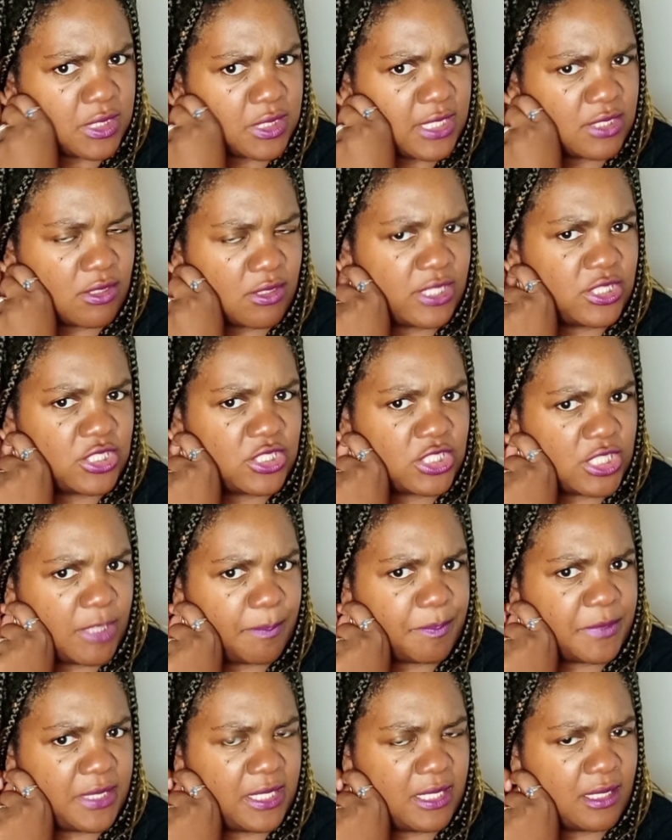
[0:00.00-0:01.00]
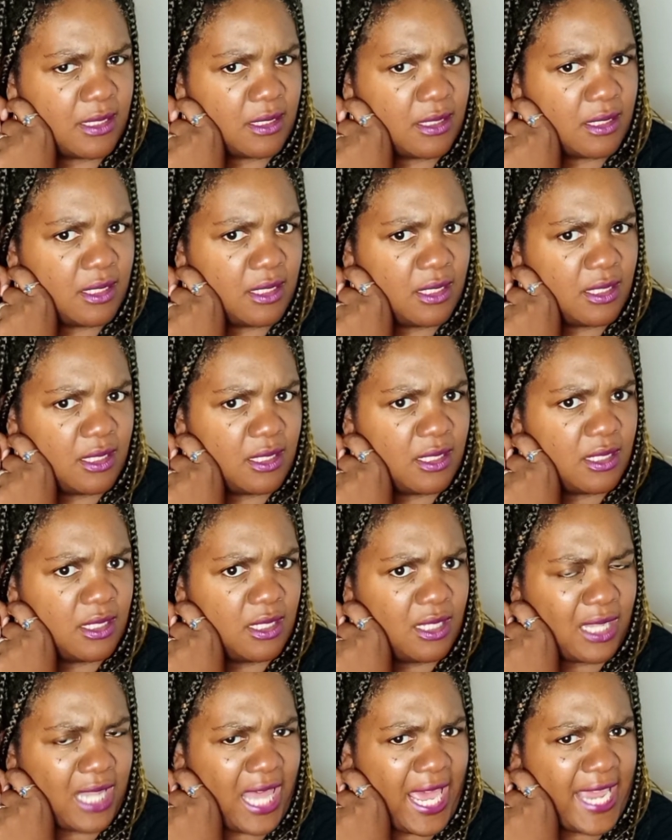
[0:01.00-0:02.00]
So they shipped it
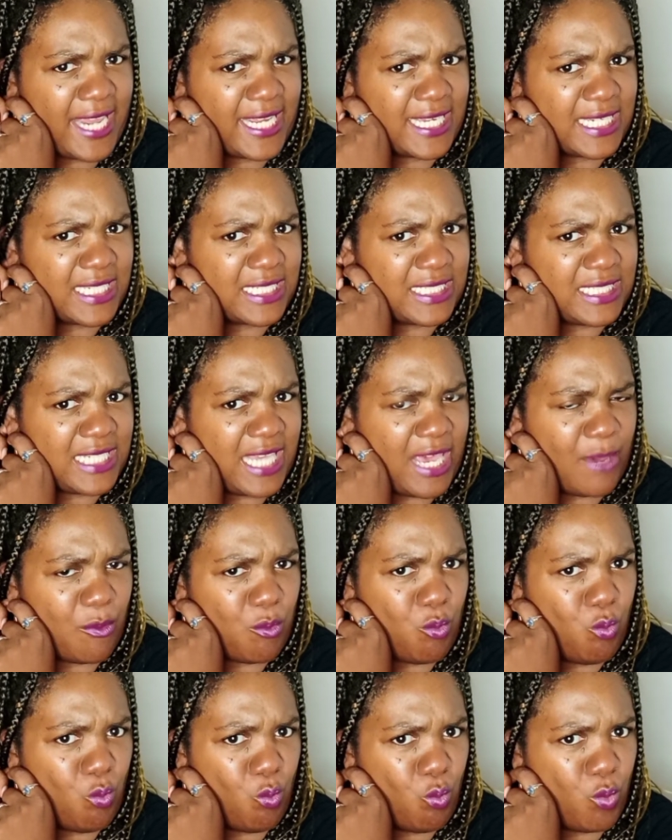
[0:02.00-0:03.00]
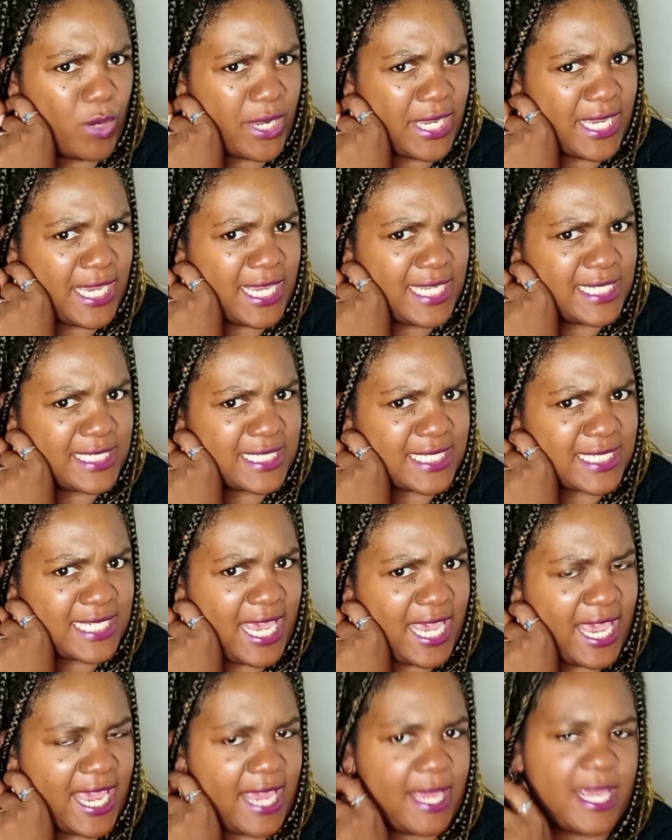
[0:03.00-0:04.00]
like that
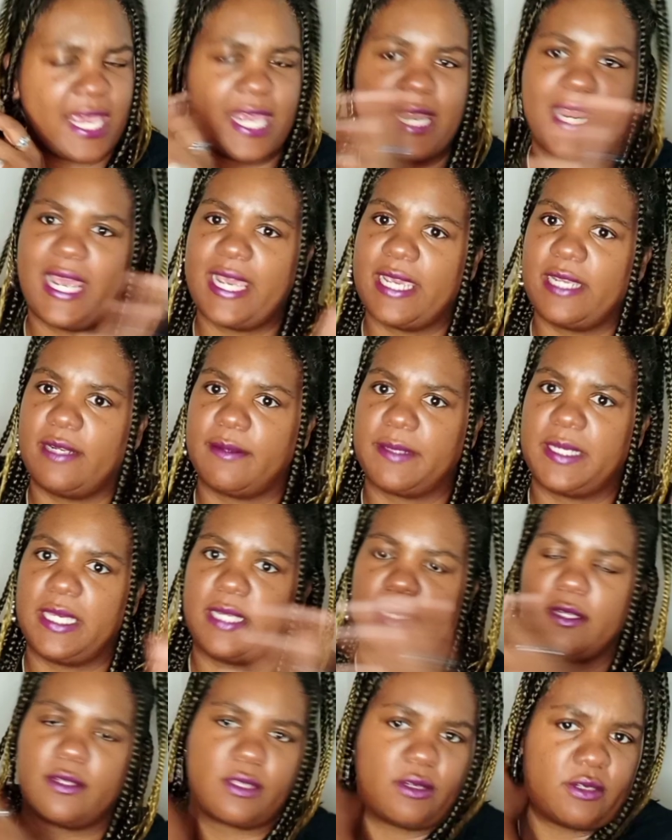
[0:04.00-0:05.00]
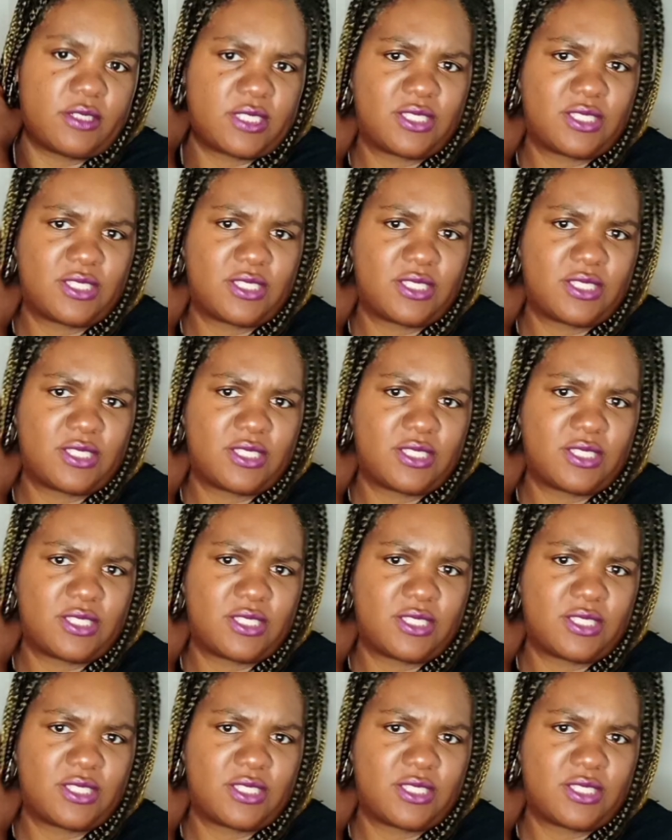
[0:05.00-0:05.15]
Wednesday, and I ended up getting it Thursday.